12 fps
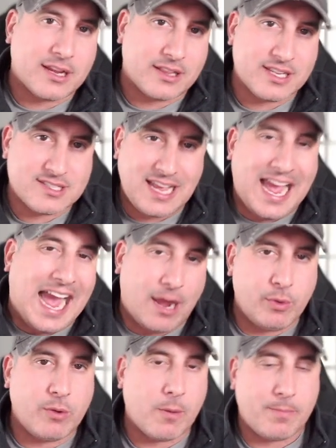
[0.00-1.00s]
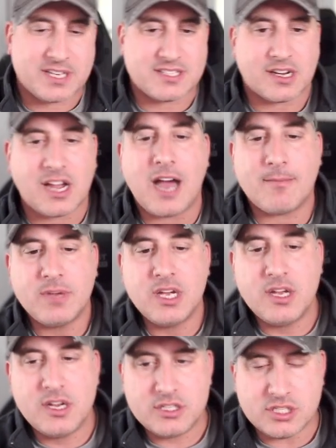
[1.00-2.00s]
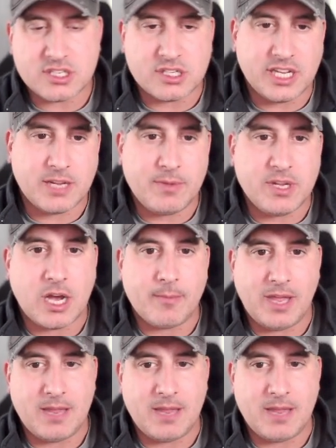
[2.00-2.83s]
this at WeWantPicks.com. Just click Become a